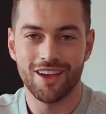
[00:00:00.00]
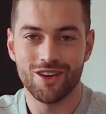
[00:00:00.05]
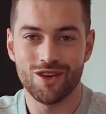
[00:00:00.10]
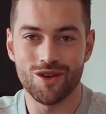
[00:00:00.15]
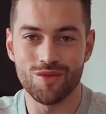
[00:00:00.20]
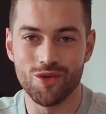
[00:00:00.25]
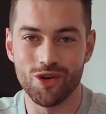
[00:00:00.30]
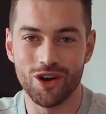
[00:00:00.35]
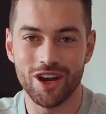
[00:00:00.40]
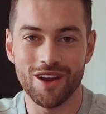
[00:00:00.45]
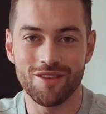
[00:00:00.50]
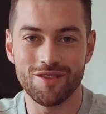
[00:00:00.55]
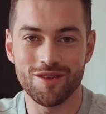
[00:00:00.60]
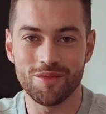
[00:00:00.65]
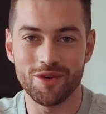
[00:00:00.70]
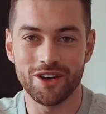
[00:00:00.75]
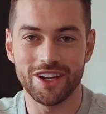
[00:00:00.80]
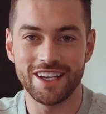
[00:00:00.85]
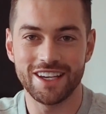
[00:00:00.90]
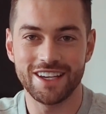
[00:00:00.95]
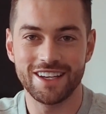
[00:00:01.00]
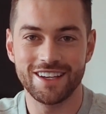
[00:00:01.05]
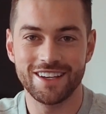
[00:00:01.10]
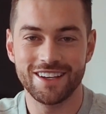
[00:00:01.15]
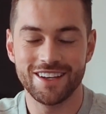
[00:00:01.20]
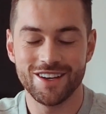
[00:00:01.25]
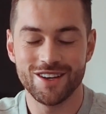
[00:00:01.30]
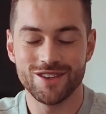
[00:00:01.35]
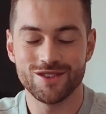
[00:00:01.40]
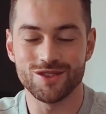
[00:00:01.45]
Good morning, everybody.
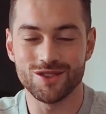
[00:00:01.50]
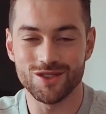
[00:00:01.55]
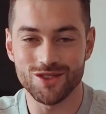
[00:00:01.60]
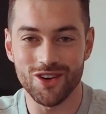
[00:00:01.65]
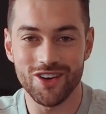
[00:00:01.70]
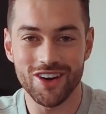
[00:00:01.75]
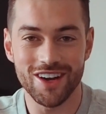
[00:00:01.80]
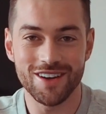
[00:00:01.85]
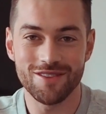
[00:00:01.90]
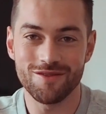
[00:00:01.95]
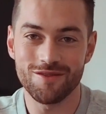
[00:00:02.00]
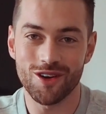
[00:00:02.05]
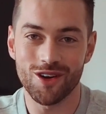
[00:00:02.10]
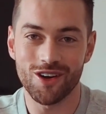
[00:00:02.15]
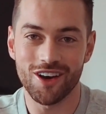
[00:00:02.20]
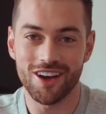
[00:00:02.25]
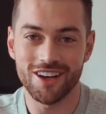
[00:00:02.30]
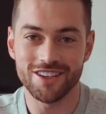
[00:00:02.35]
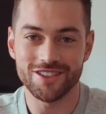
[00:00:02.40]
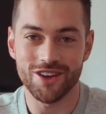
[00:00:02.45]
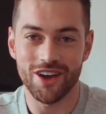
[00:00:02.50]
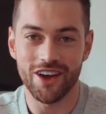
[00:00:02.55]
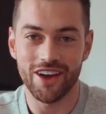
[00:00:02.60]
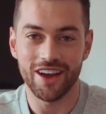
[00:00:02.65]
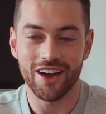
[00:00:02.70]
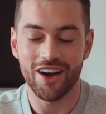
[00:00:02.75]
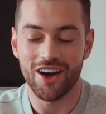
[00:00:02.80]
So sorry I didn't vlog last night.